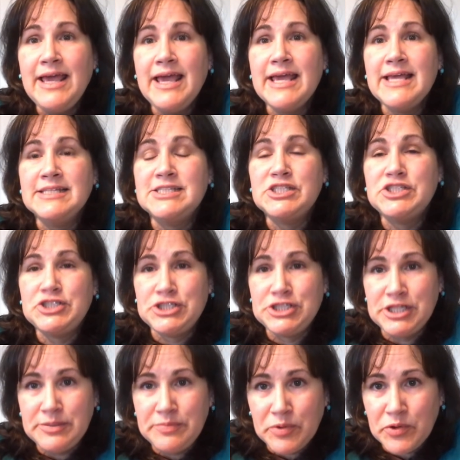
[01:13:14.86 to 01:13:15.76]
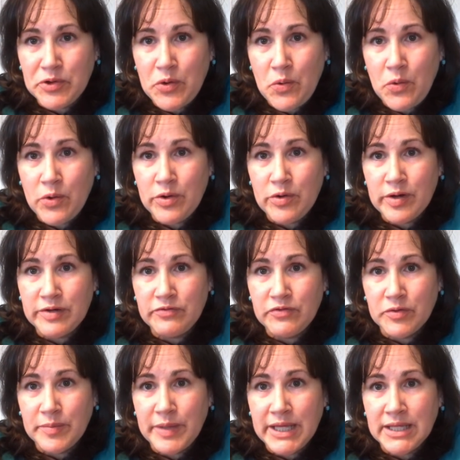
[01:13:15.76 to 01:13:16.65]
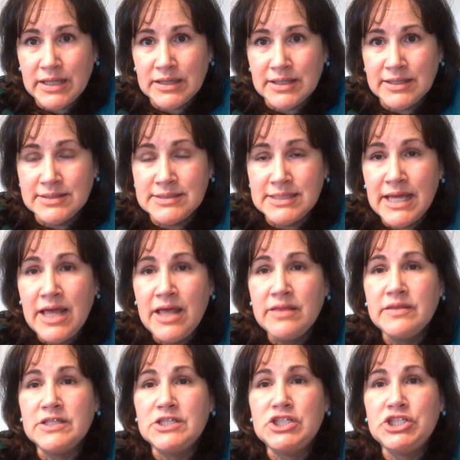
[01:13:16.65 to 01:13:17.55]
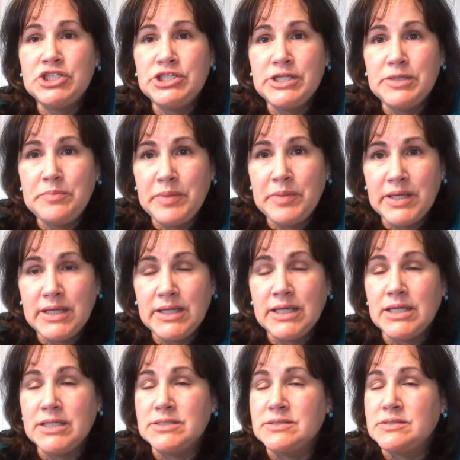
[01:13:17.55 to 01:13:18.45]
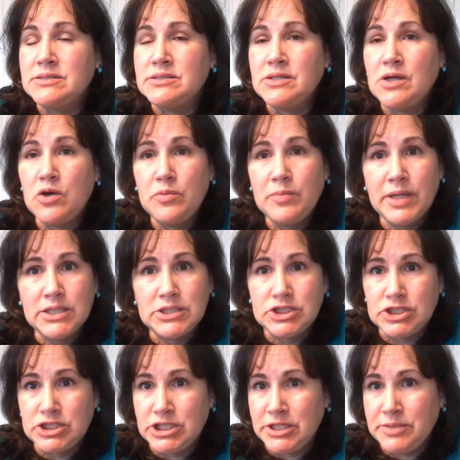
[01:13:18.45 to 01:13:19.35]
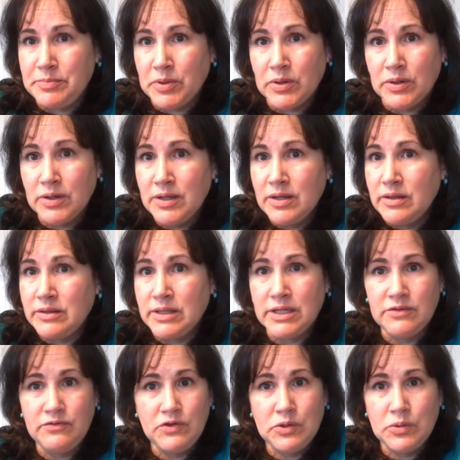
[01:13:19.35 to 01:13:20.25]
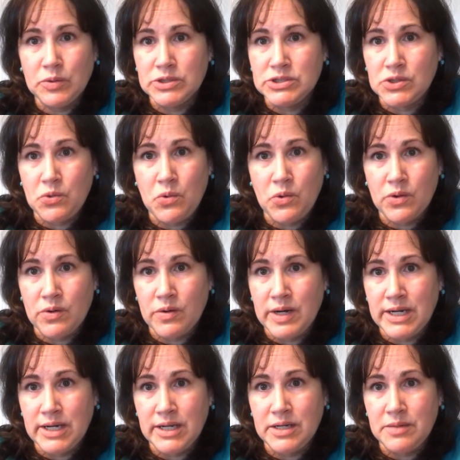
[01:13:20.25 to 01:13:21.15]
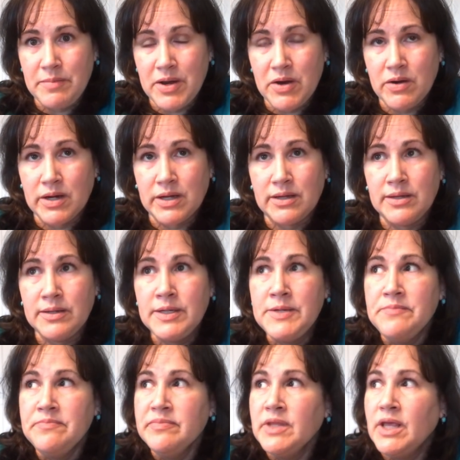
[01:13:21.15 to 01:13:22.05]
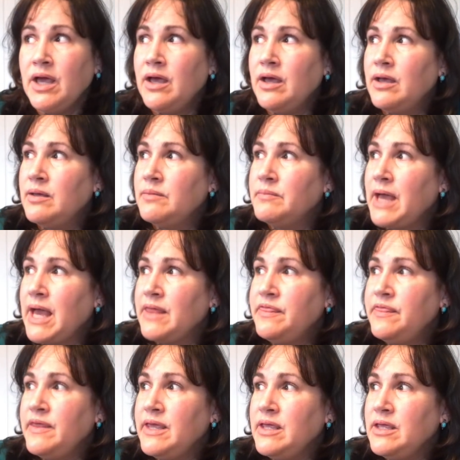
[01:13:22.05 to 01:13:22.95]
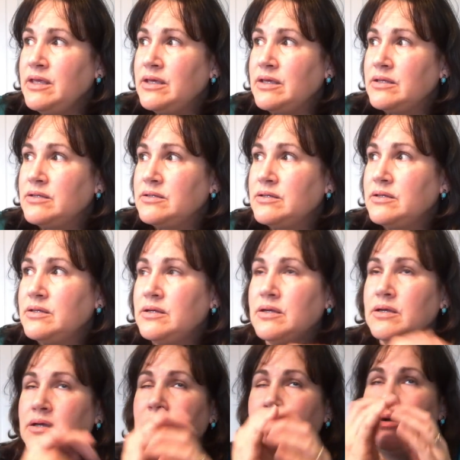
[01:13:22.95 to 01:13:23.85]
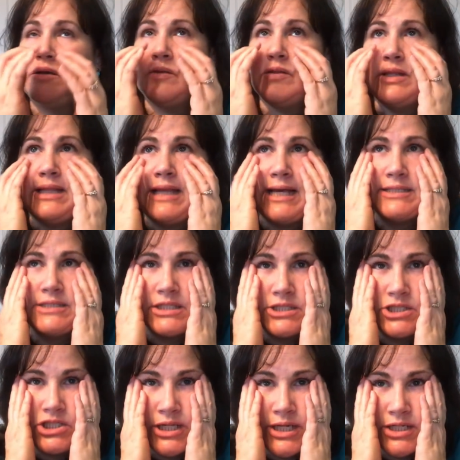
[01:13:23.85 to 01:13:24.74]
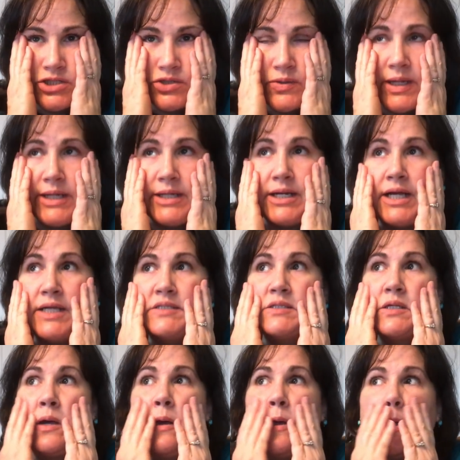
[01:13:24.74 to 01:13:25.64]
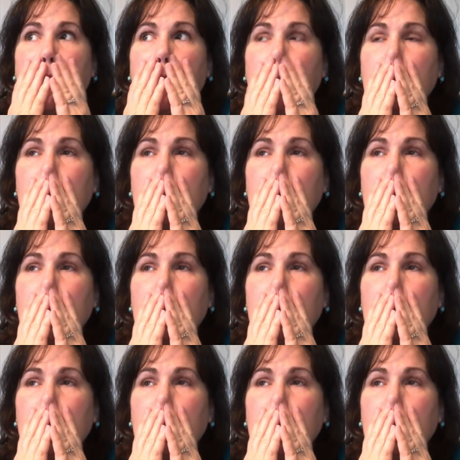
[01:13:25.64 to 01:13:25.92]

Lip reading: It's cheaper to order it from England. The shipping is so much cheaper than if you were to order it in America. I think, the last exchange rate I saw